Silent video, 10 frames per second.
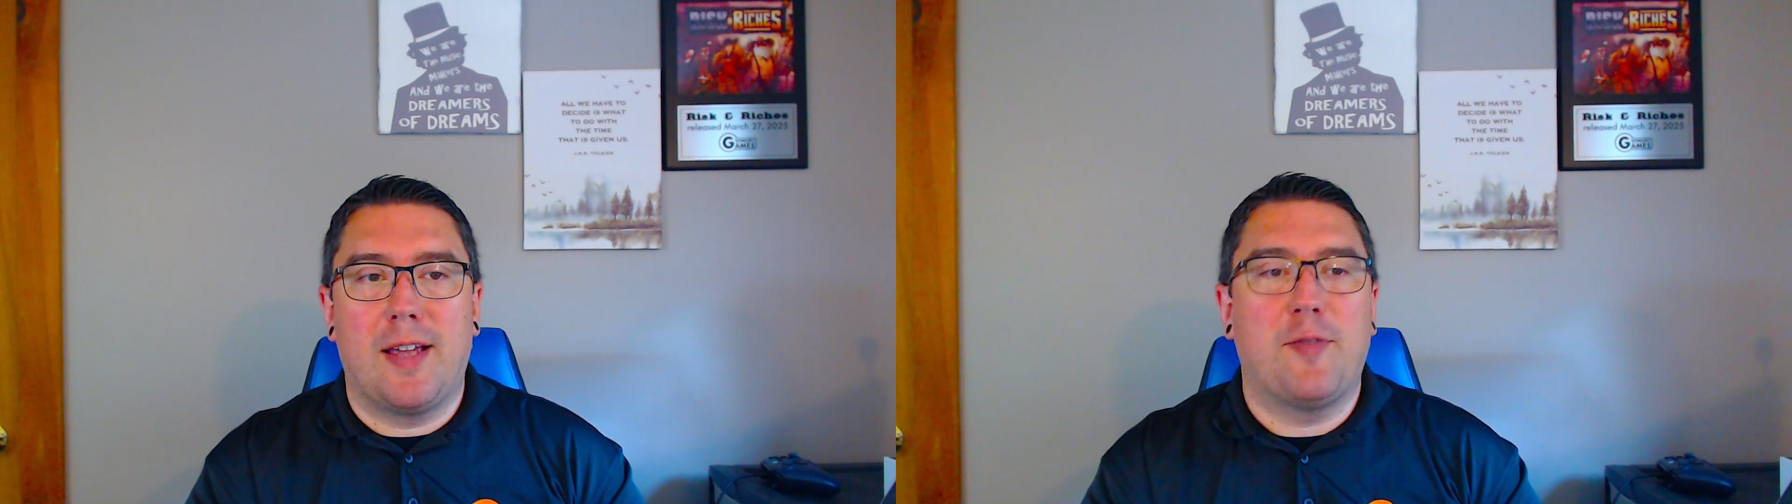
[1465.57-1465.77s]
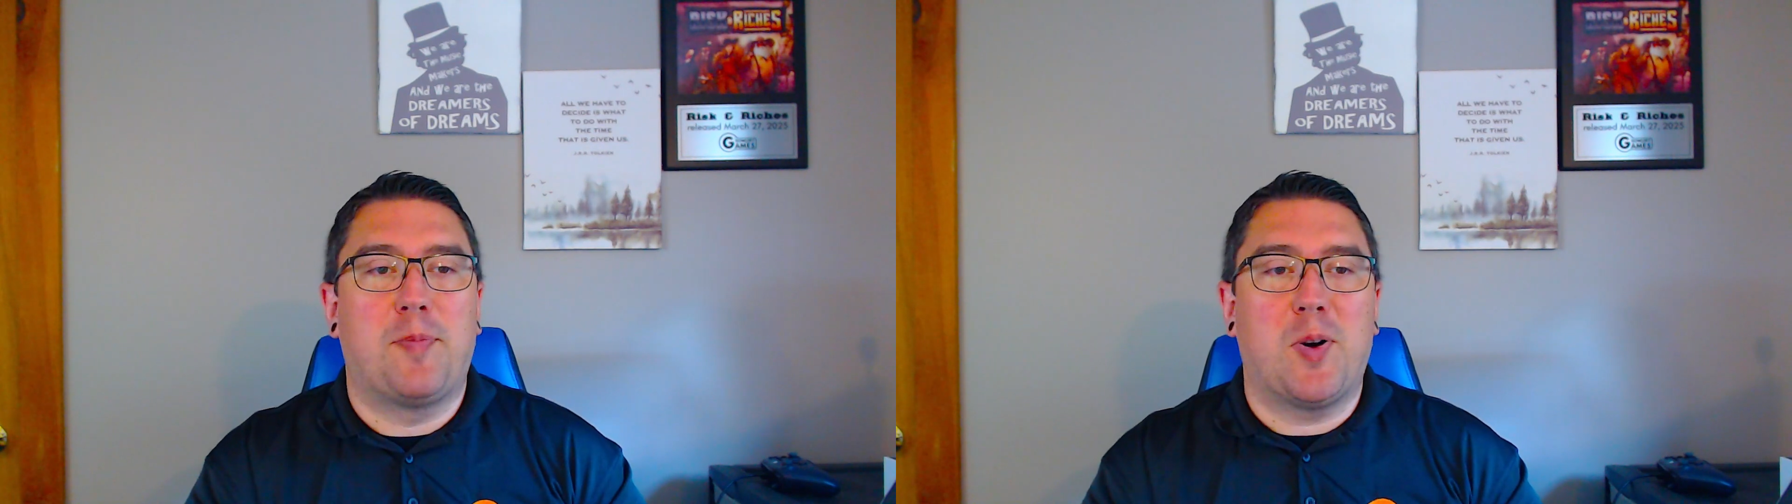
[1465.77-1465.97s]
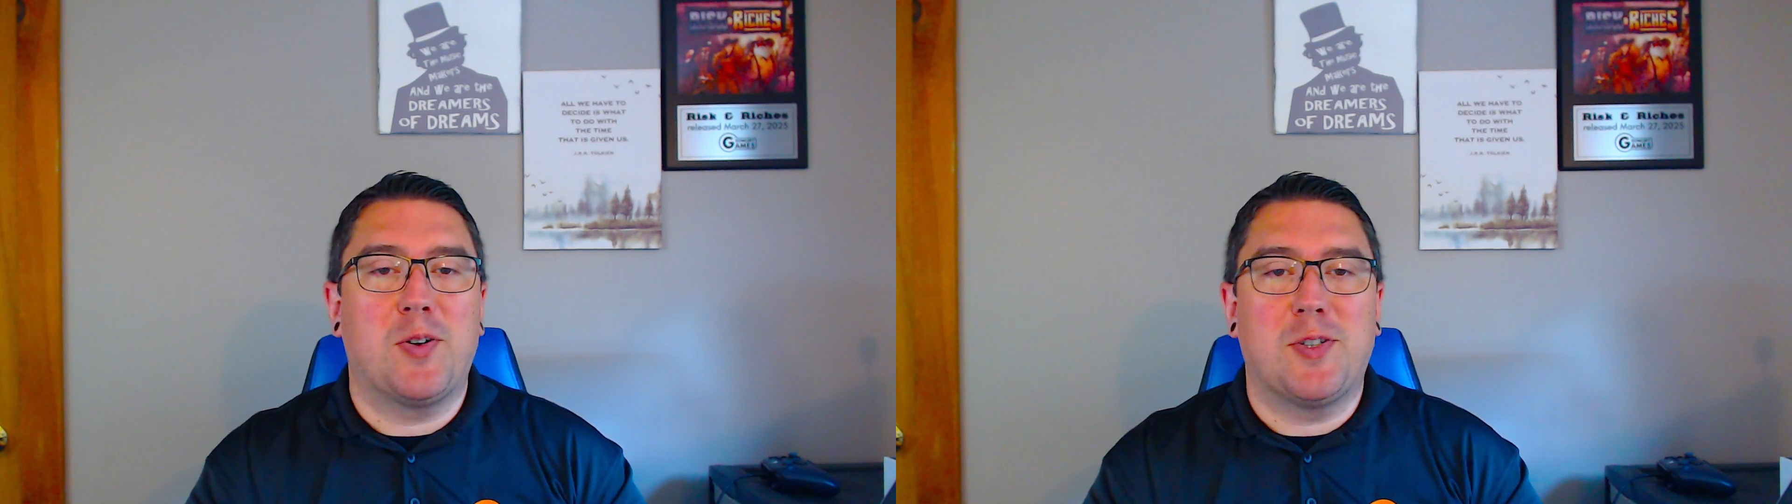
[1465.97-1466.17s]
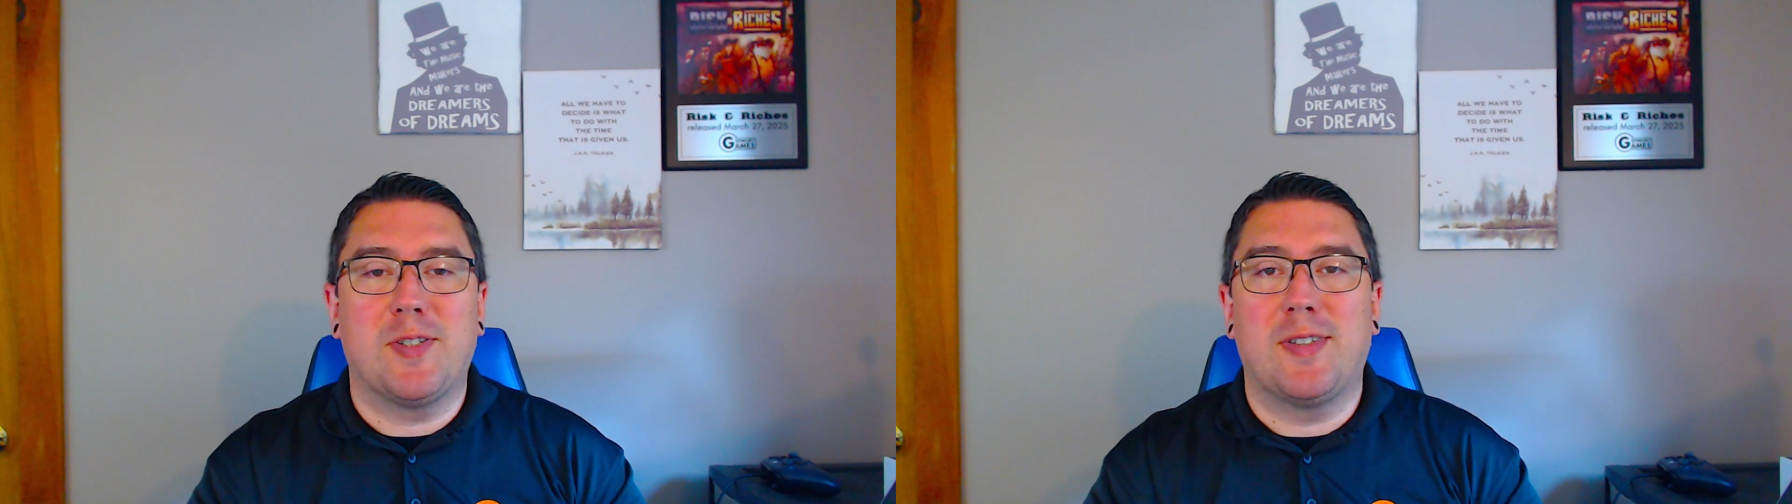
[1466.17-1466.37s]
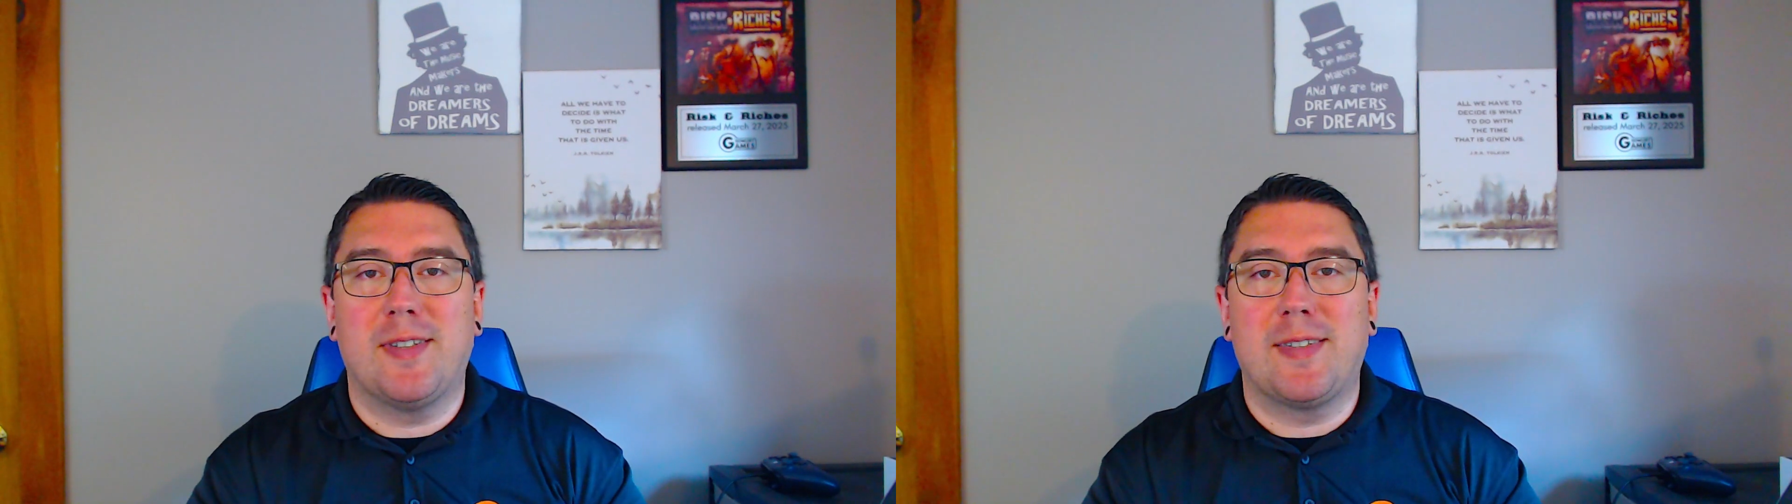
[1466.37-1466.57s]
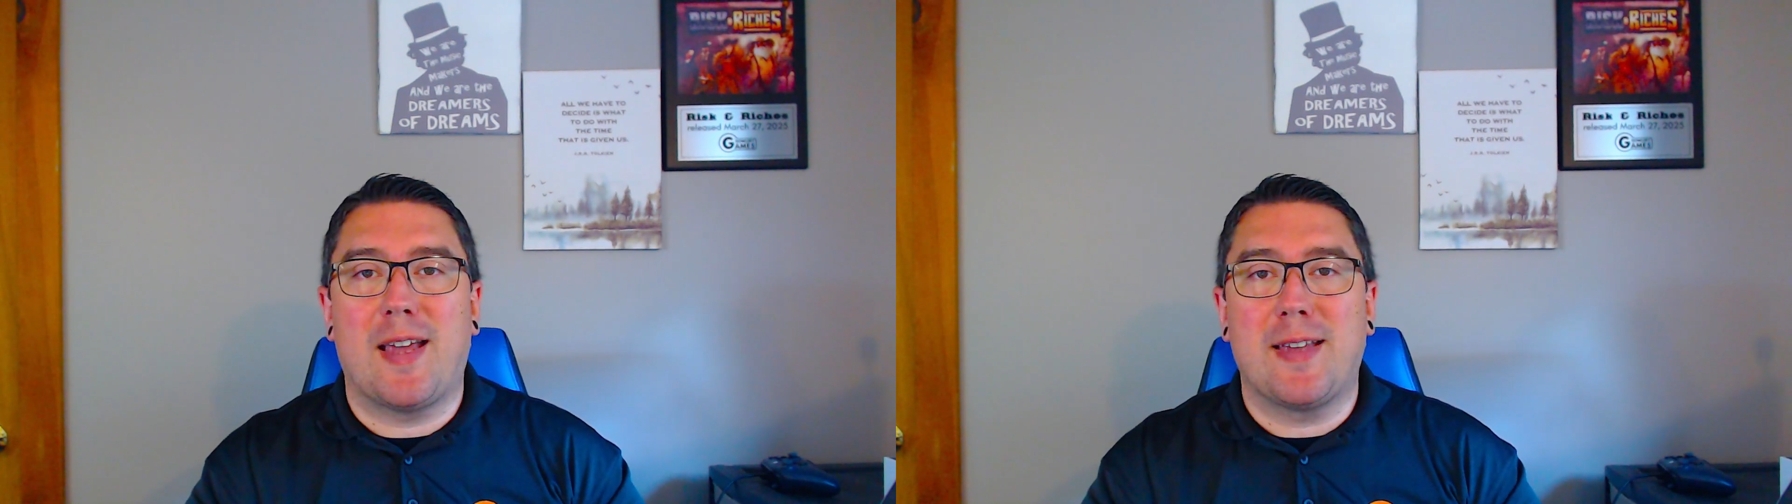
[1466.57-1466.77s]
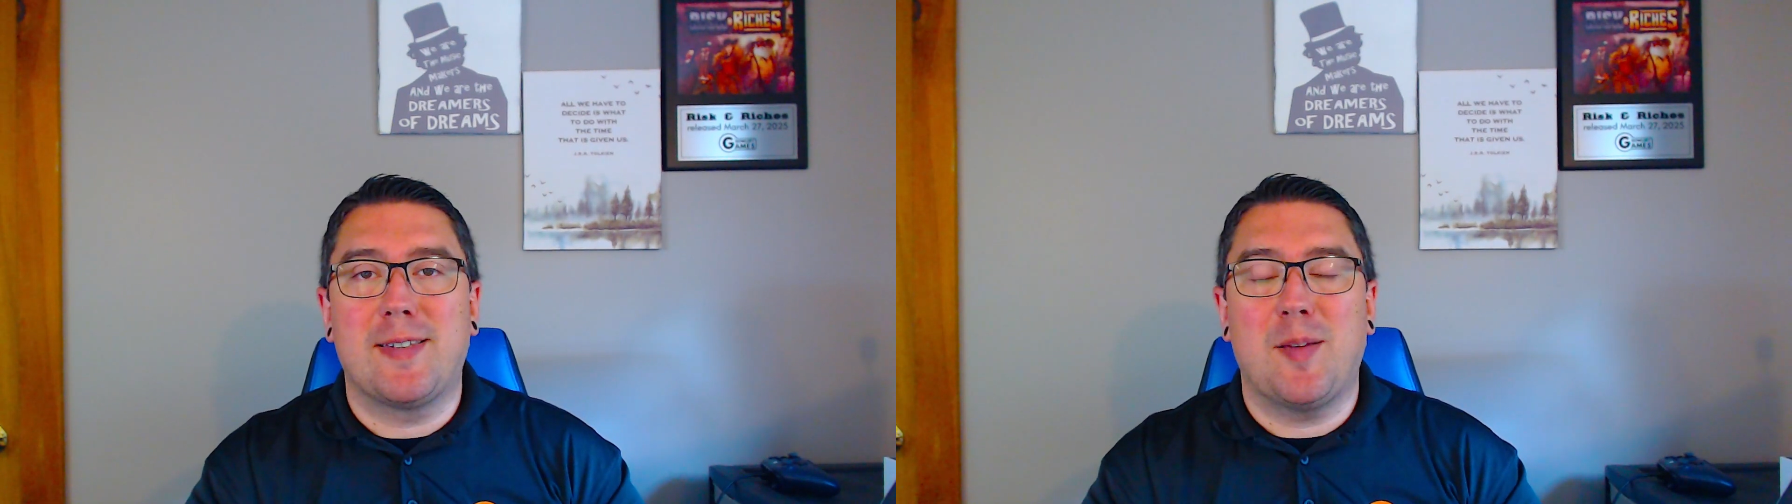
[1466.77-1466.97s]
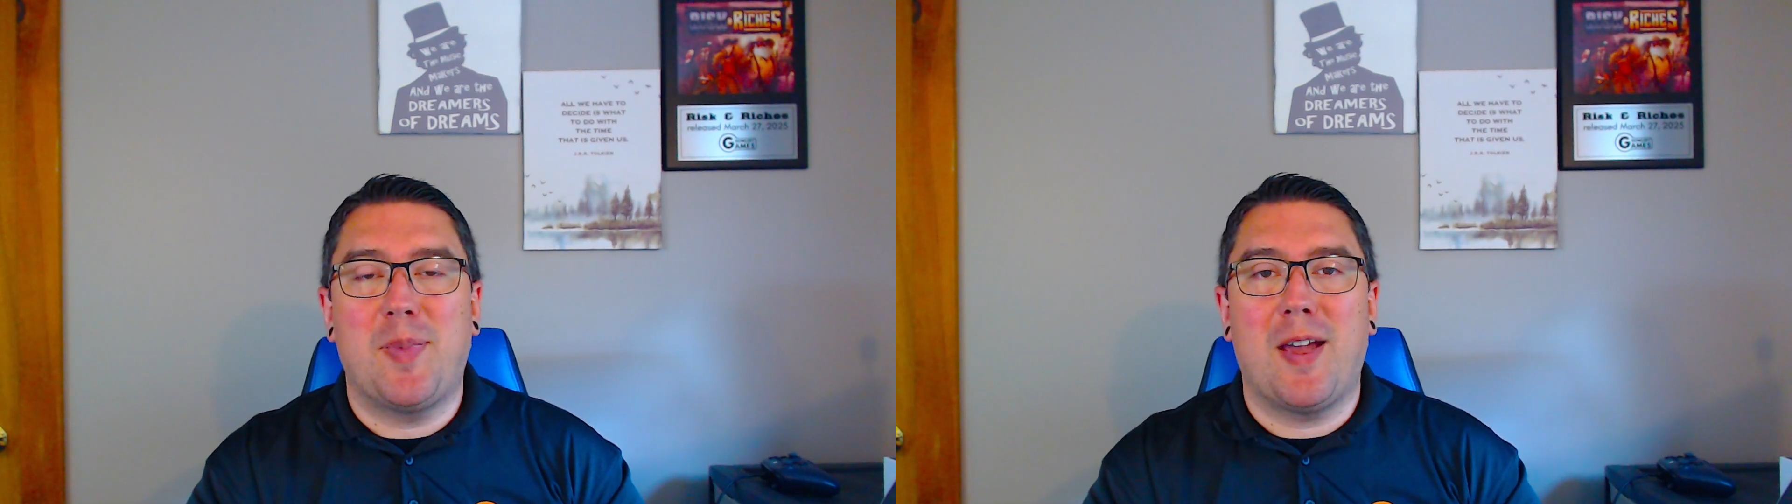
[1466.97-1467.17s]
have purchased this
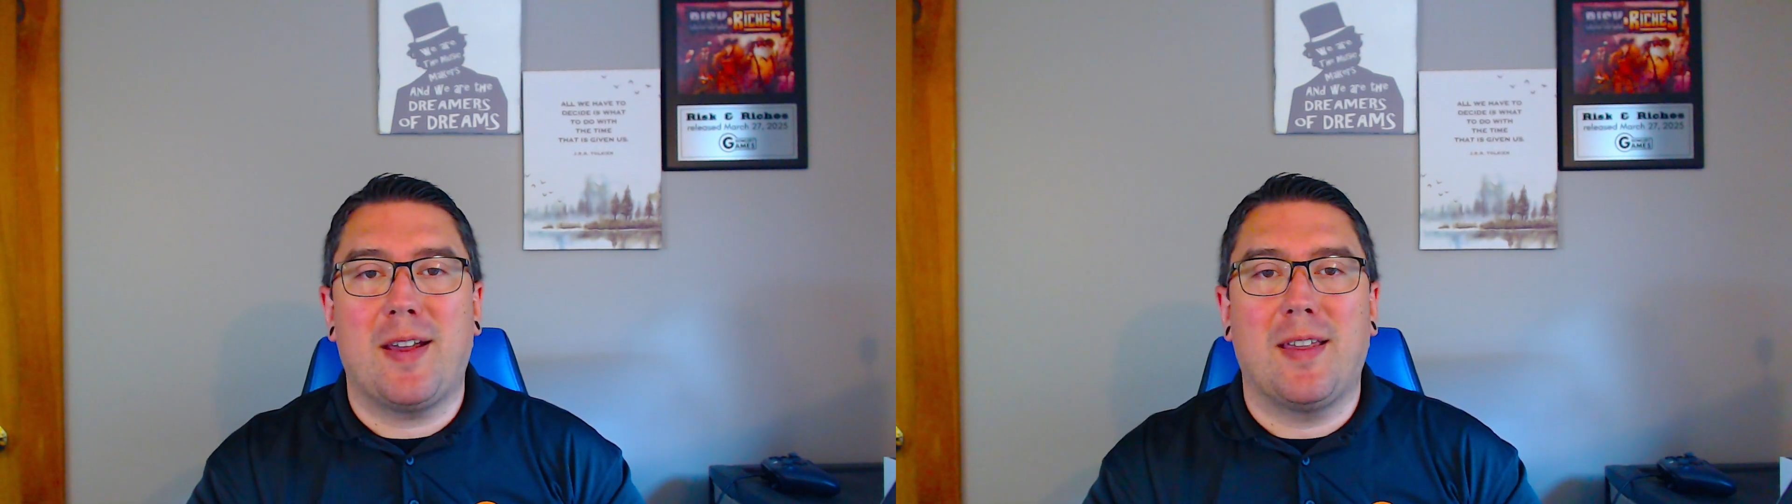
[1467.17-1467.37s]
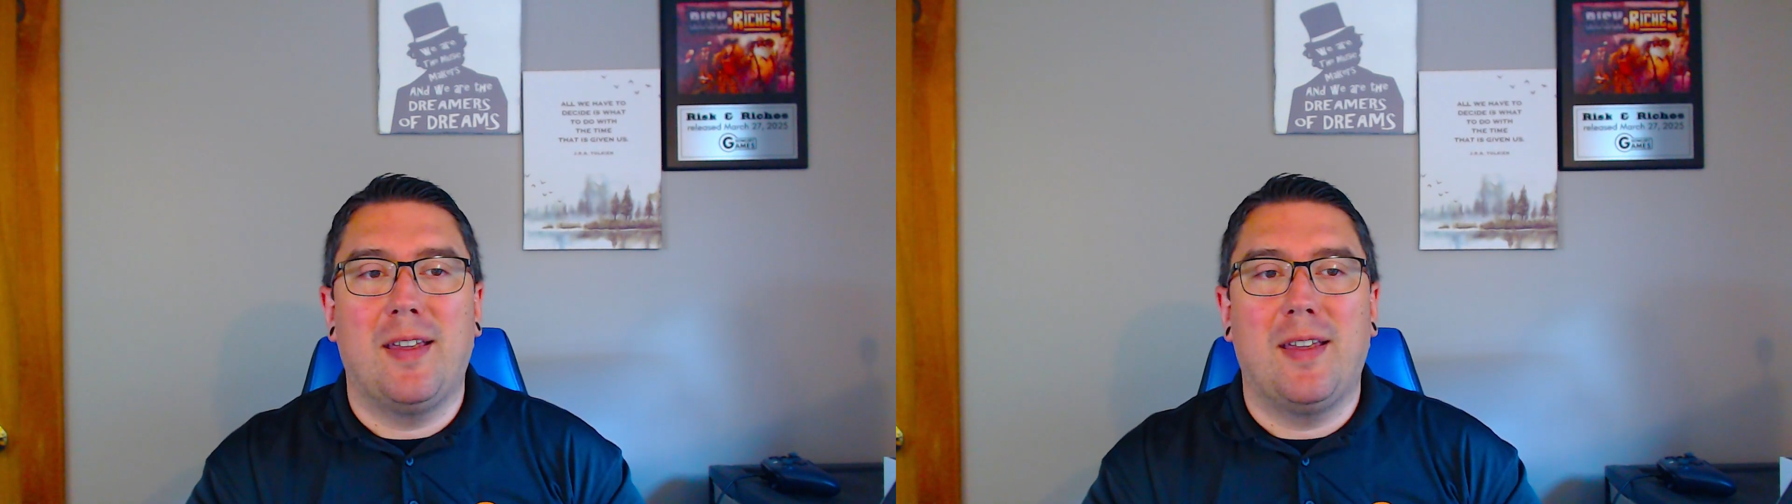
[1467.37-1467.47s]
asset pack,